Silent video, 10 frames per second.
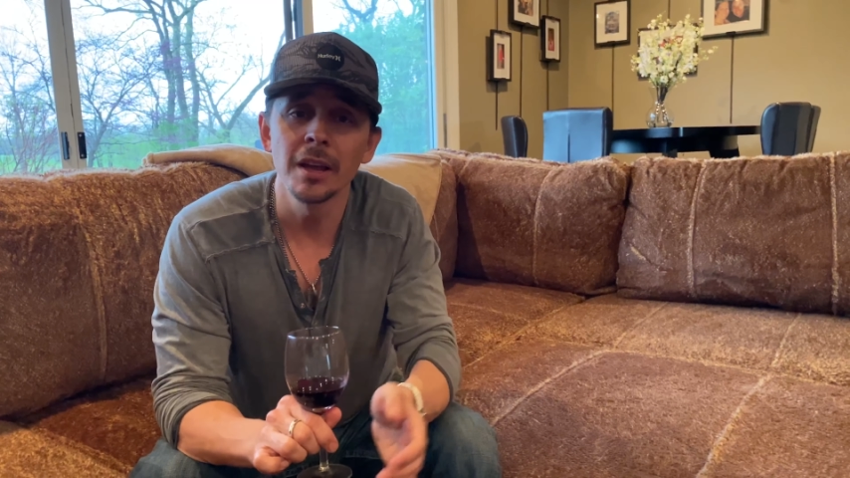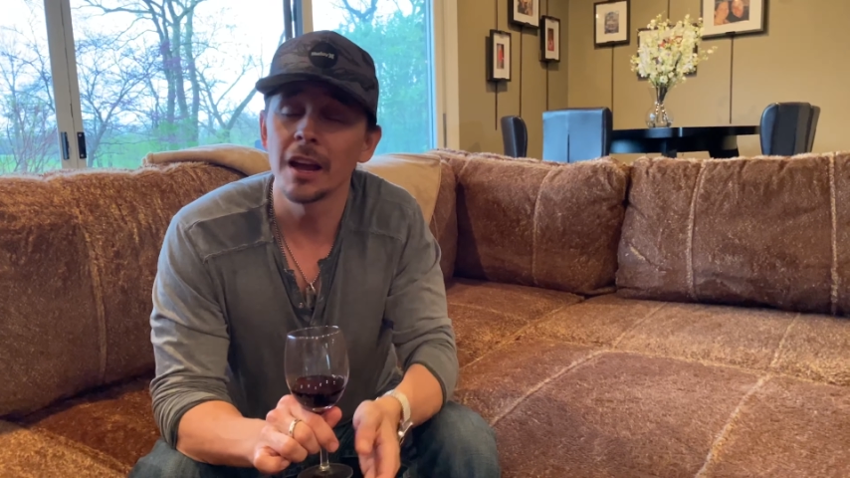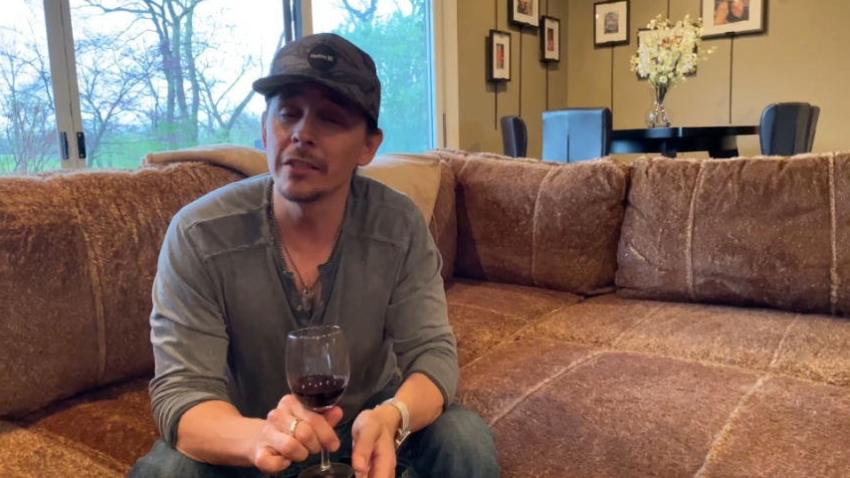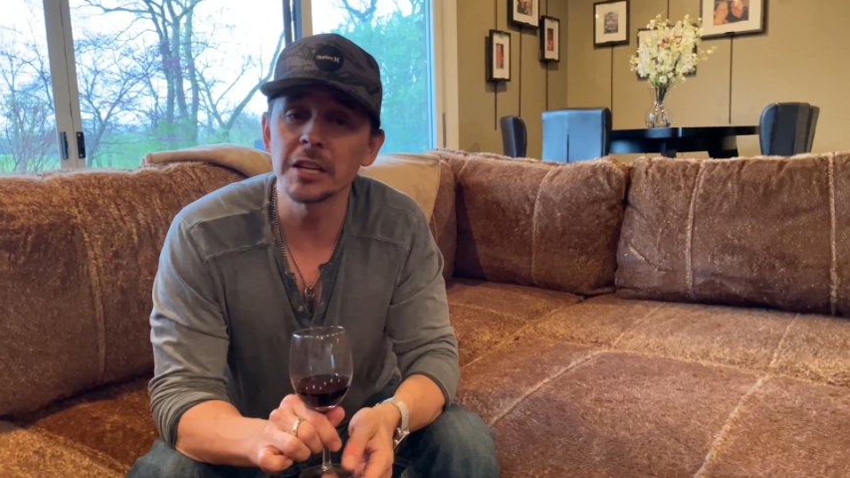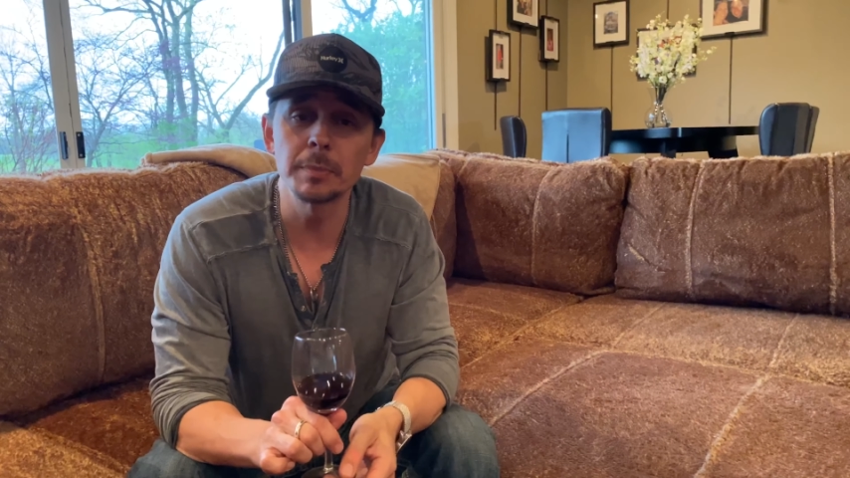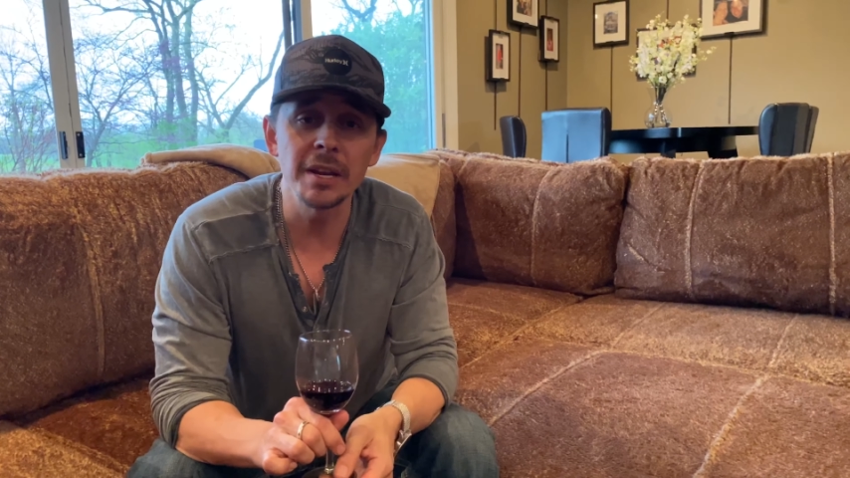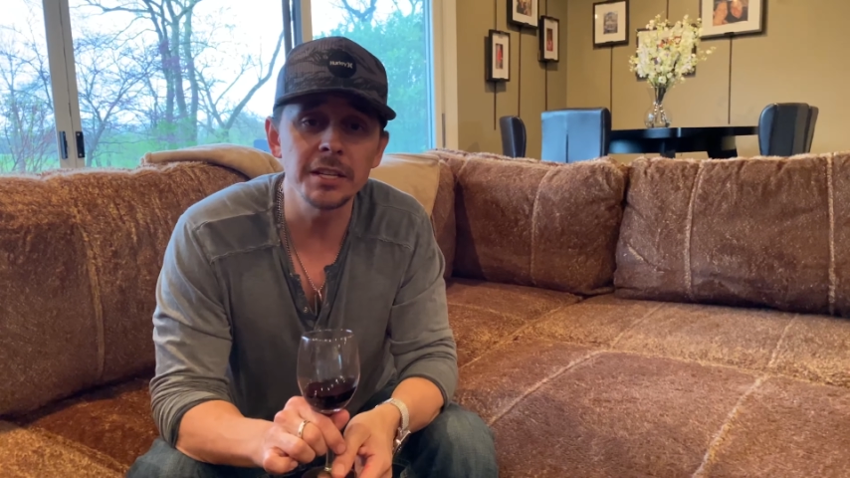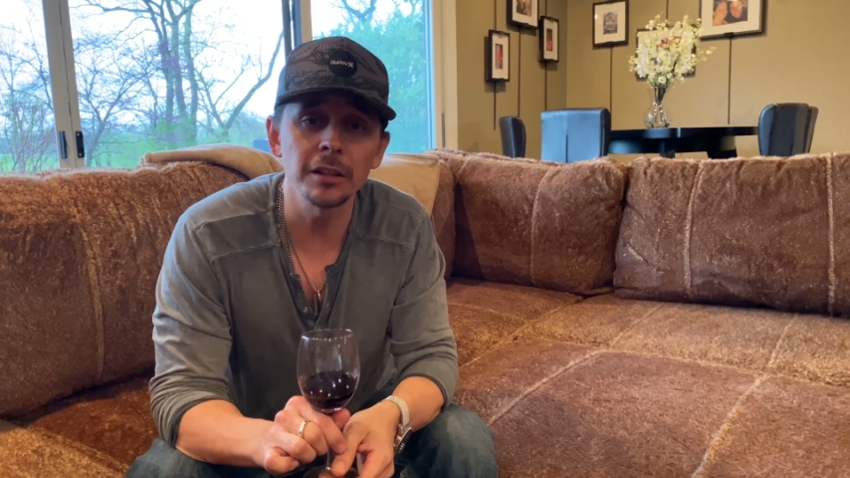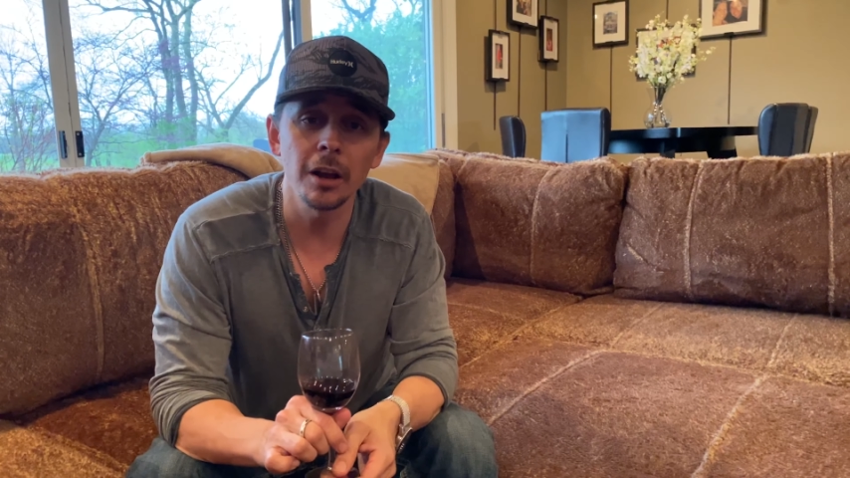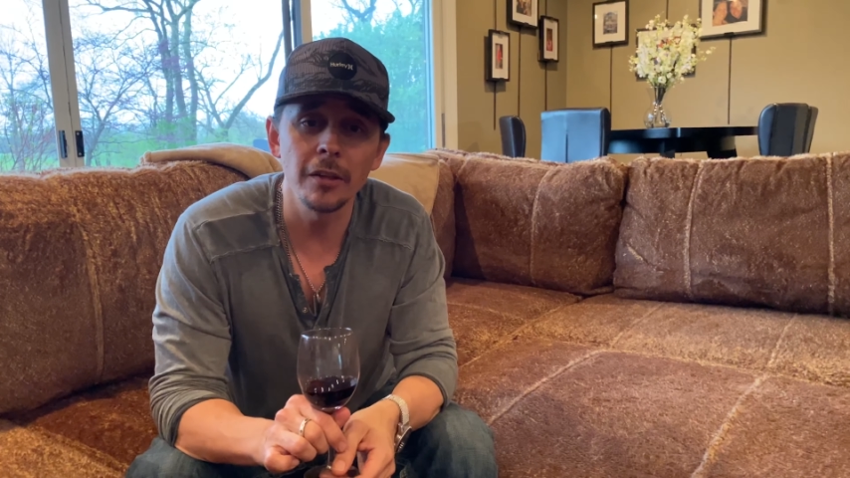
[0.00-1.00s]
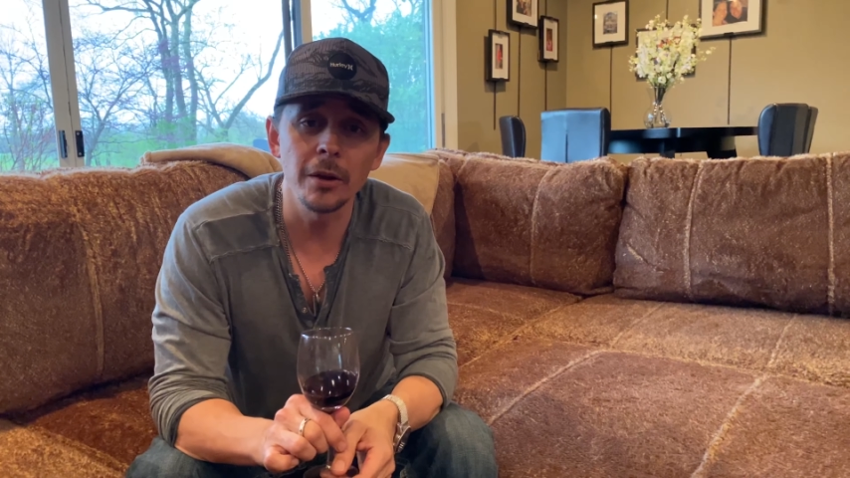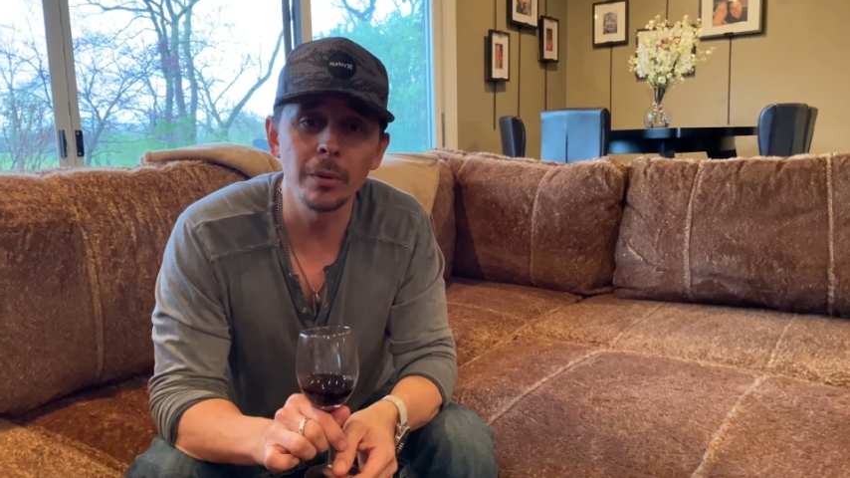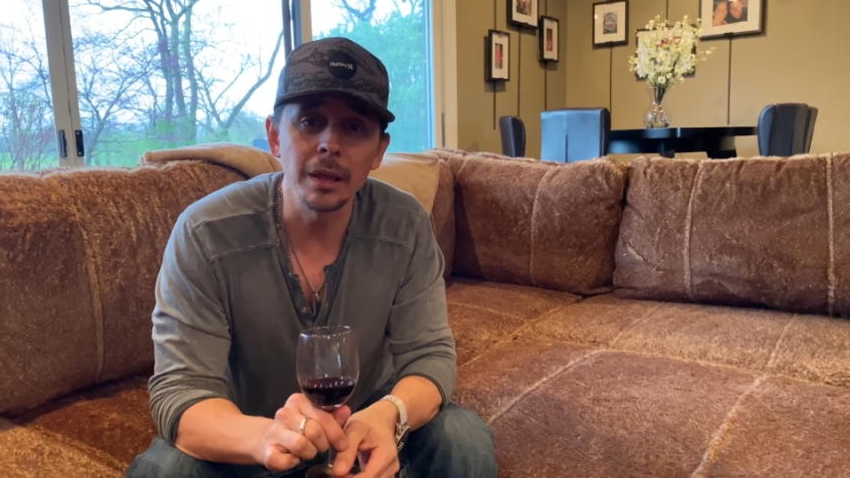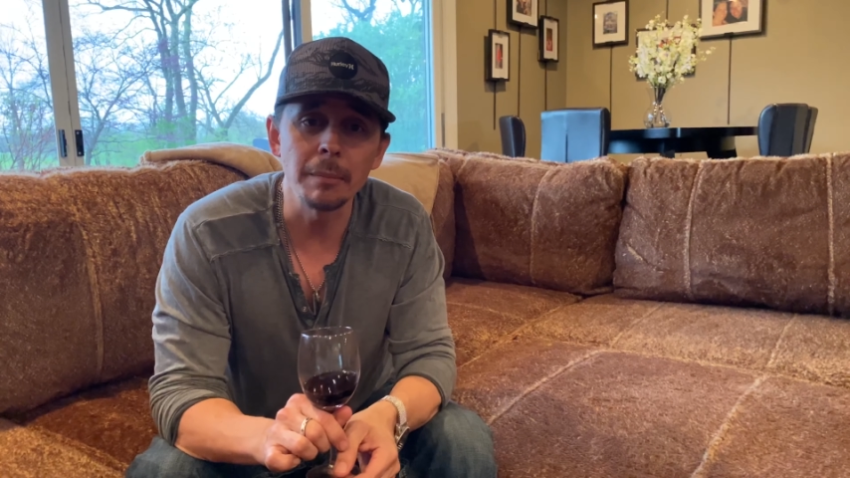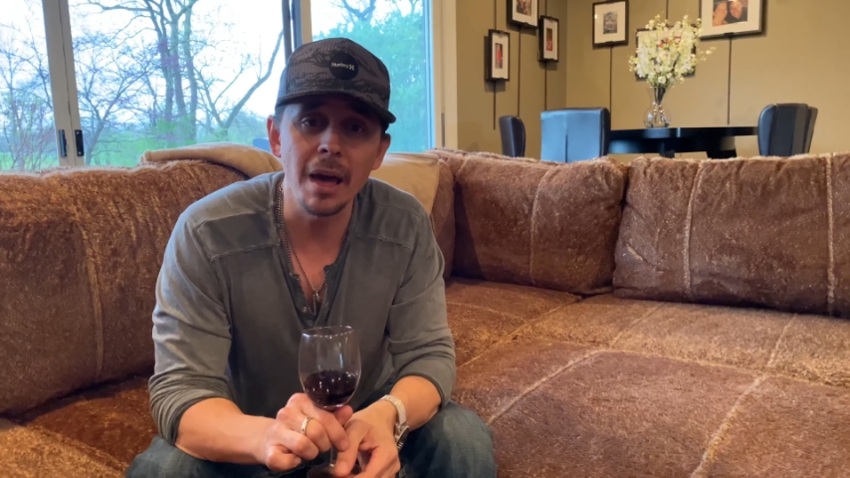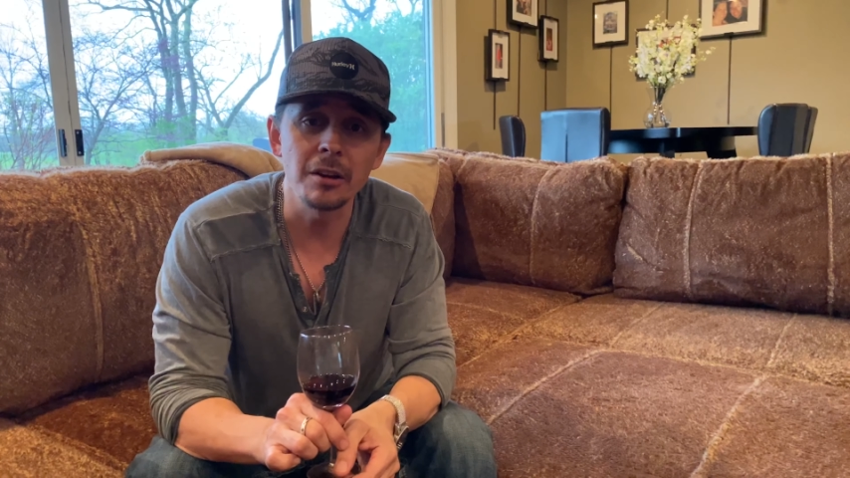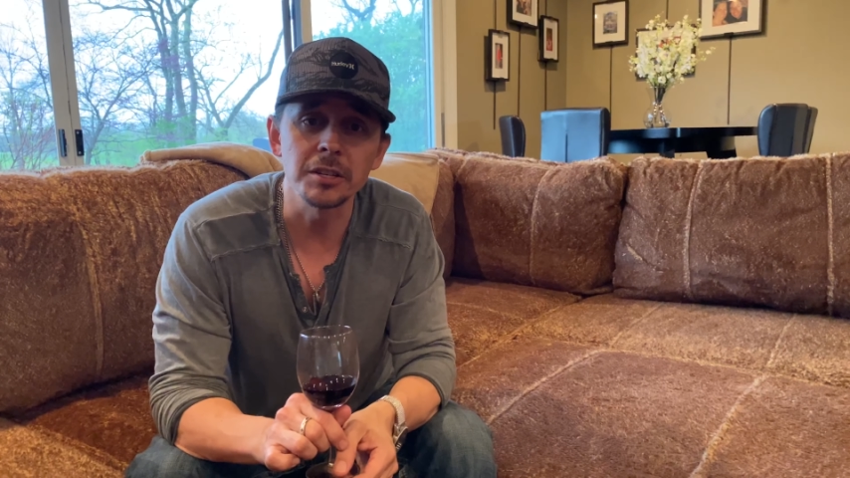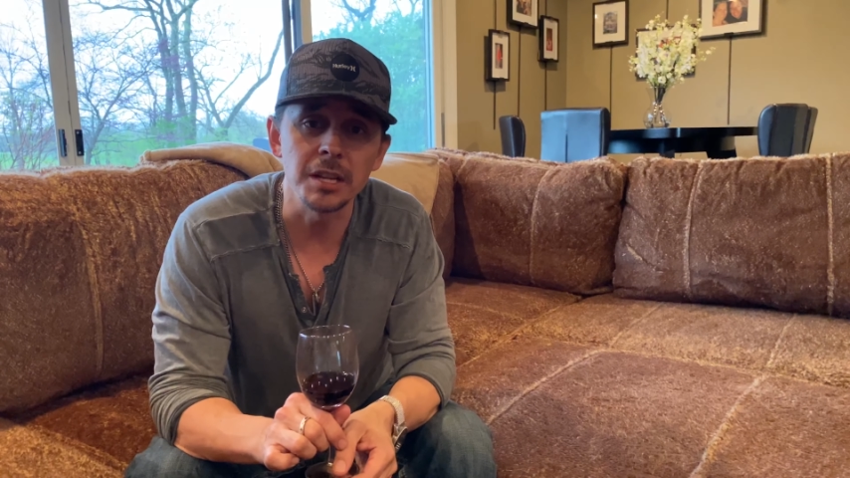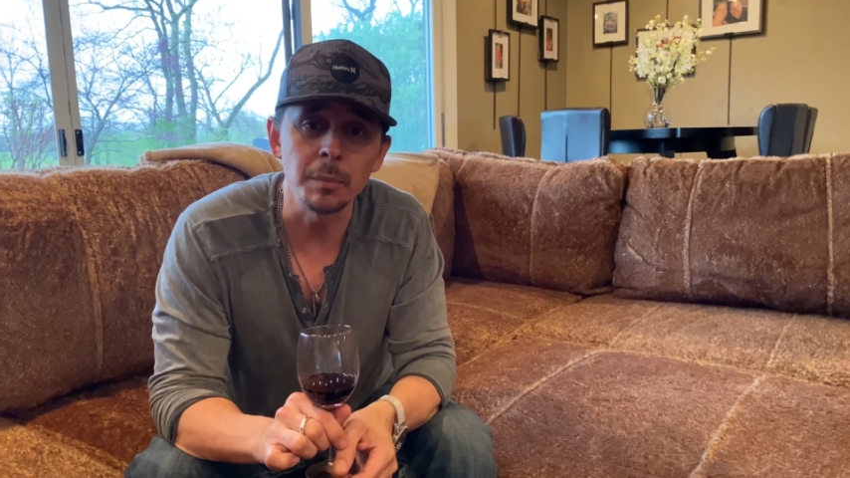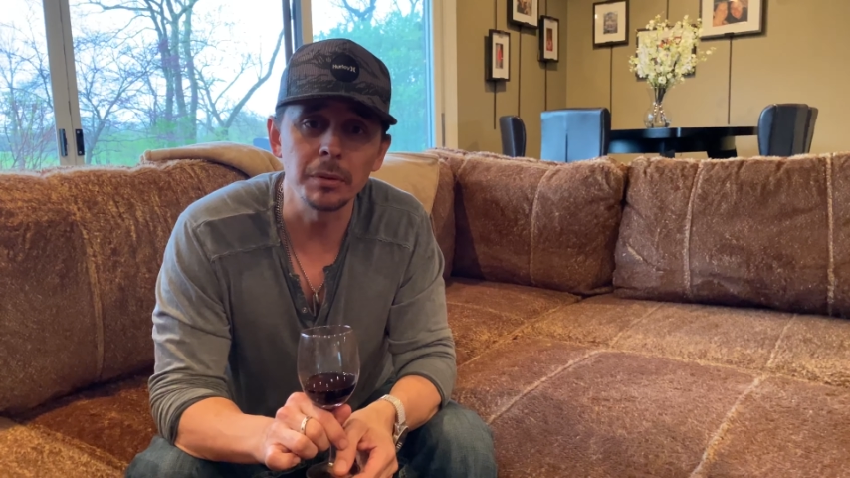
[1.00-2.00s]
and that's basically all that really
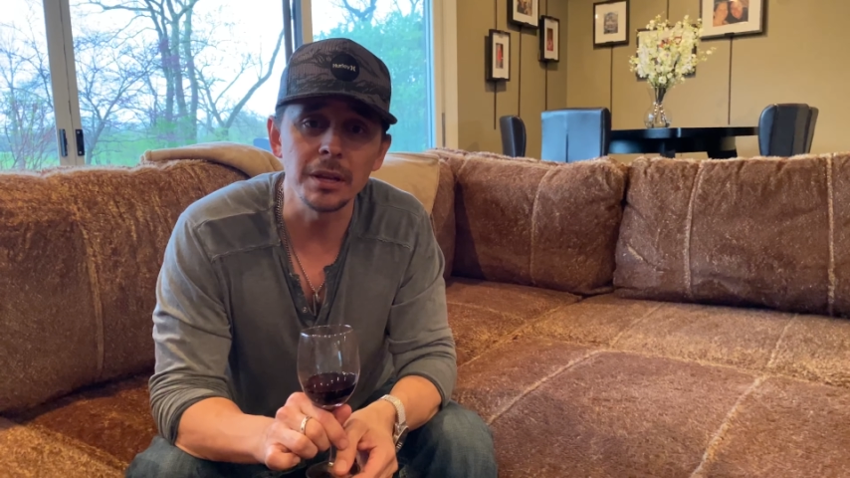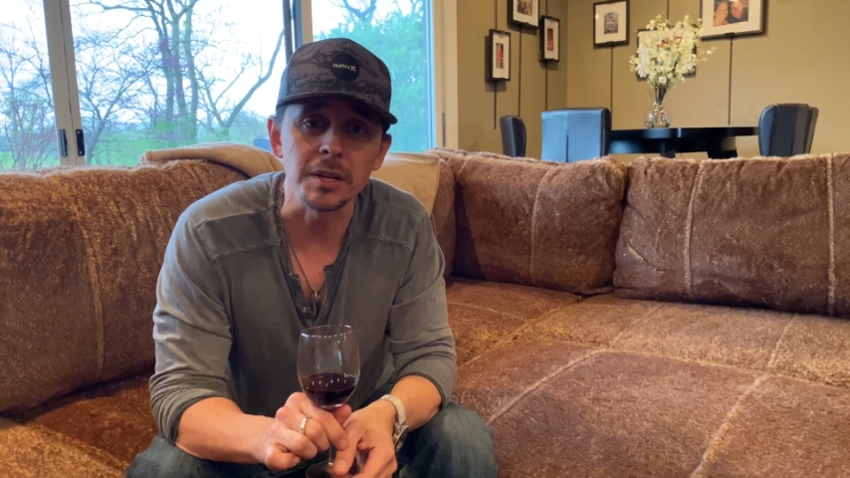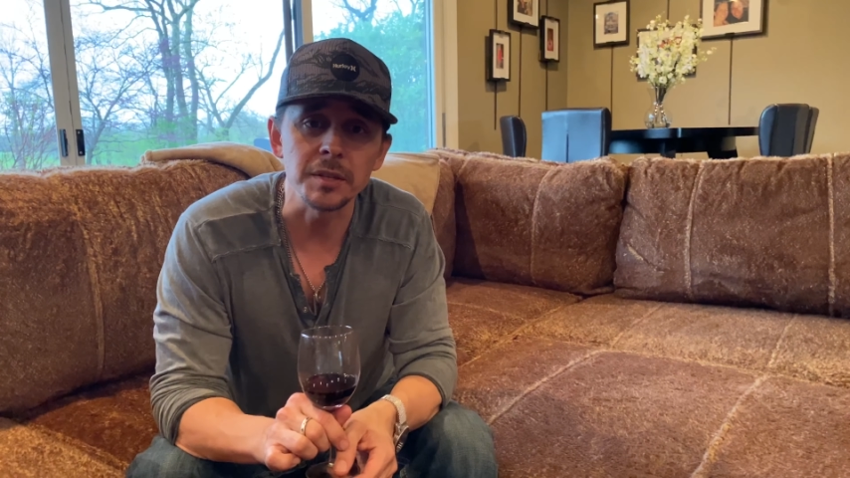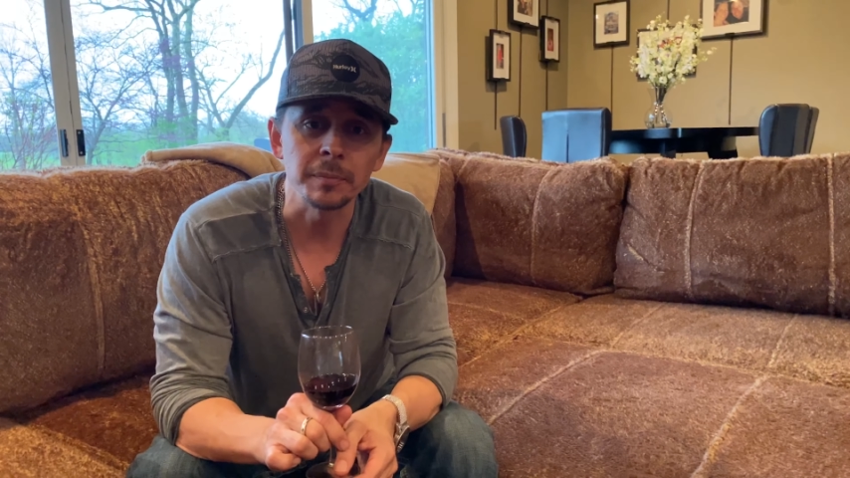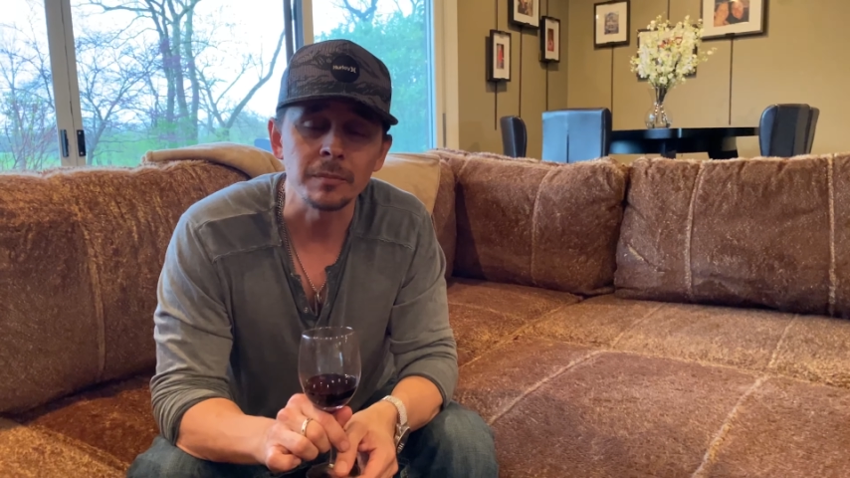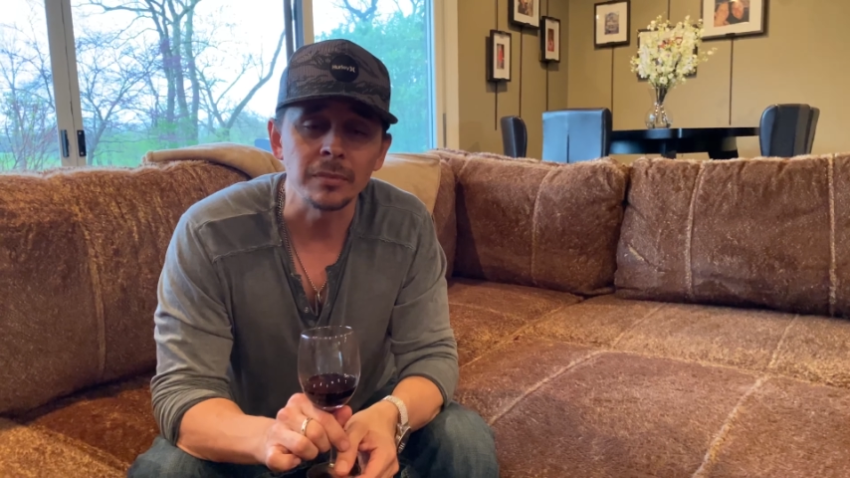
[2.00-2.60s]
matters to the police.